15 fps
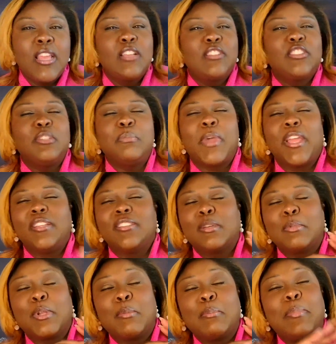She made some
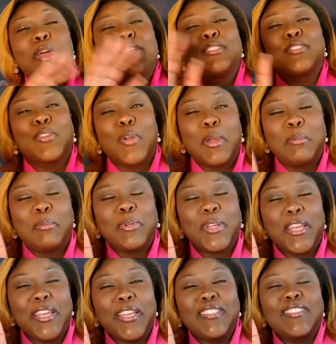of the best scrambled
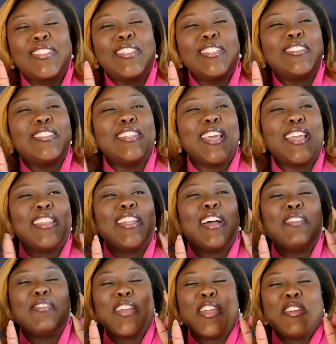eggs to this day that
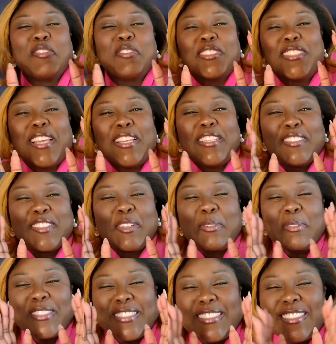I've ever tasted. It
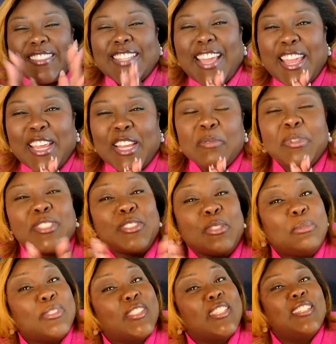was insane, but she
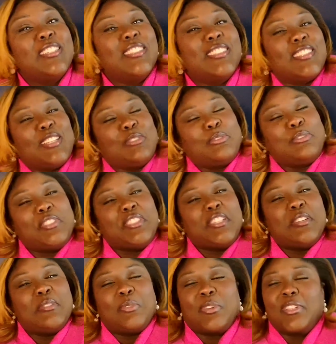was a cook. That's what she
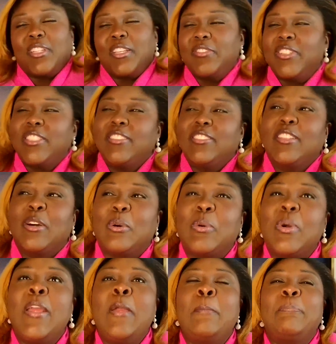did for a living. And so
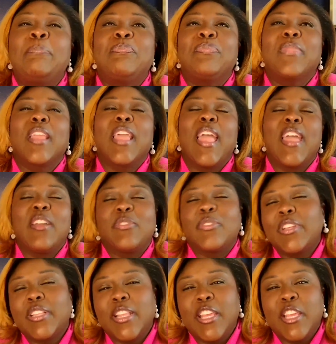
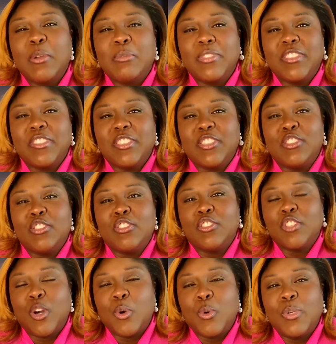everything was just
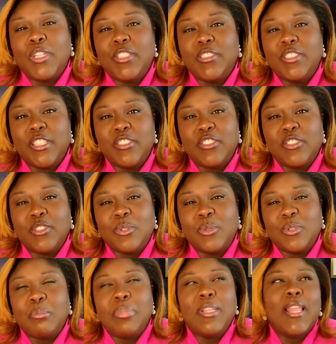so intentional.
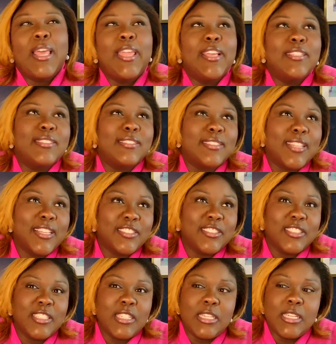The plants that
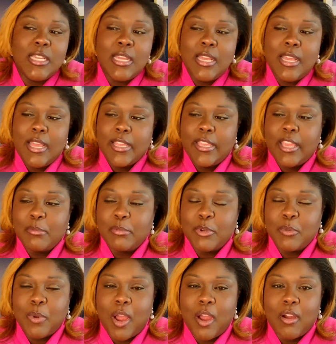she kept
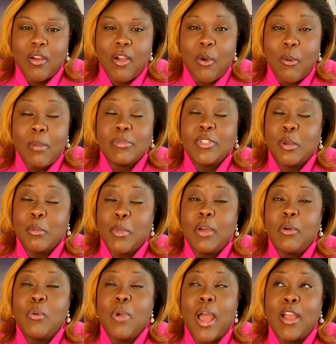around her home. I'm talking
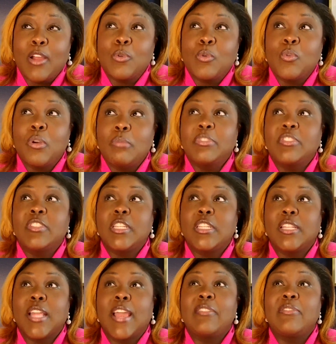about, I grew up
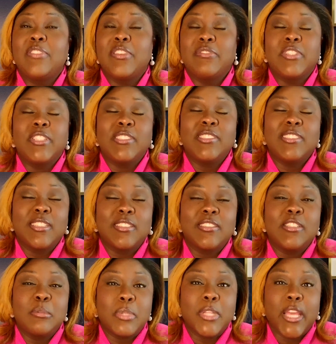seeing like 50,
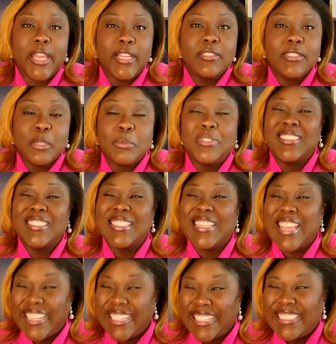60 plants. It was
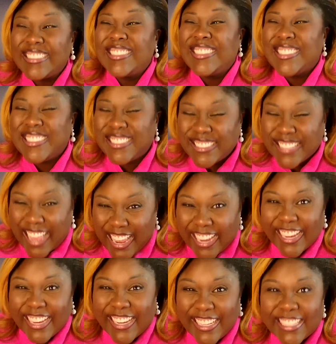
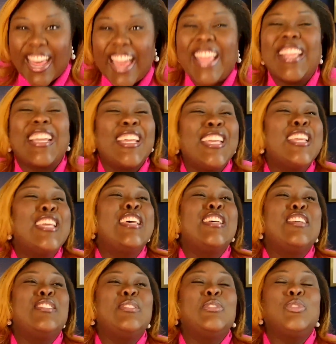insane.
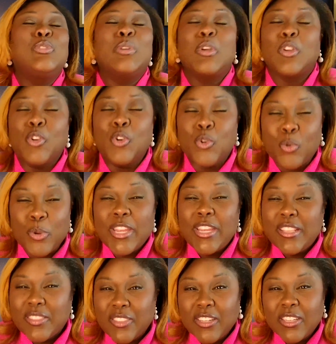
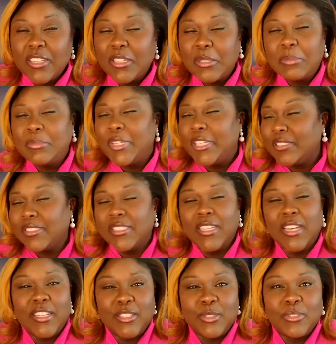green thumb is an
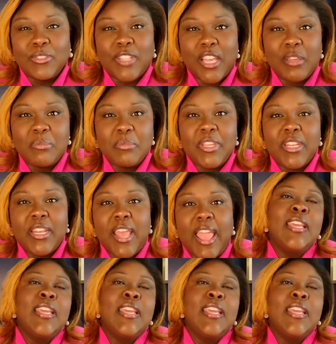understatement.